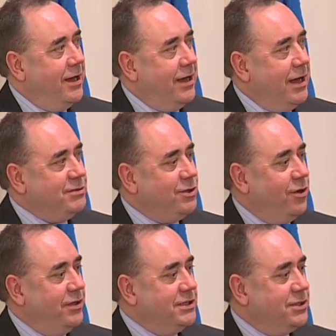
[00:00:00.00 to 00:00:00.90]
I was
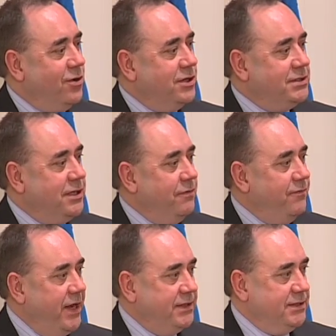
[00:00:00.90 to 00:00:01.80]
taught that Scots had
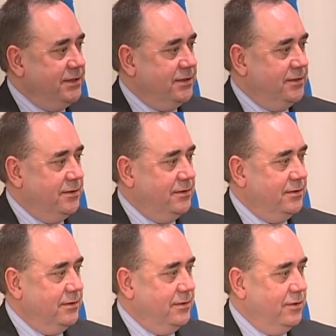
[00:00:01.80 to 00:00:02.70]
invented
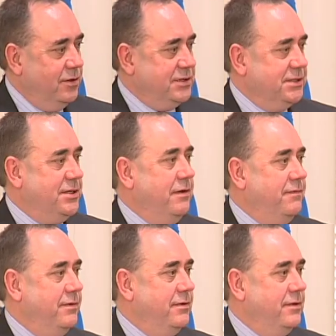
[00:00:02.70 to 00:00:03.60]
lots of stuff.
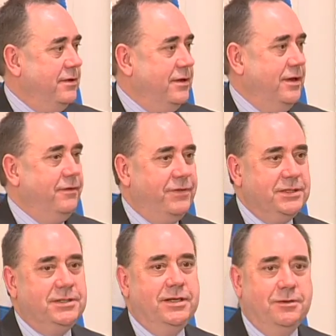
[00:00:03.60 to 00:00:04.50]

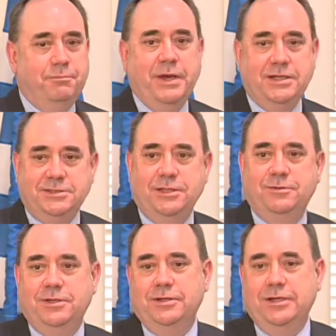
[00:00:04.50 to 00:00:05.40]
Things like
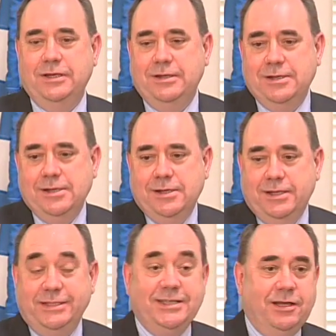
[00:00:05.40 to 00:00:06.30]
penicillin,
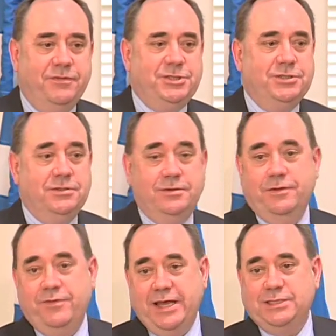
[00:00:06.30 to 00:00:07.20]
the television, the
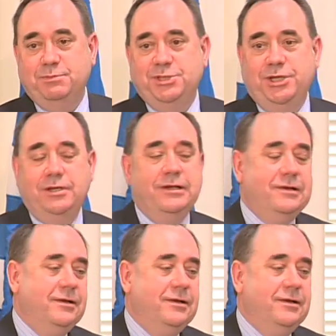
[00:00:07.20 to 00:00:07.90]
fax machine.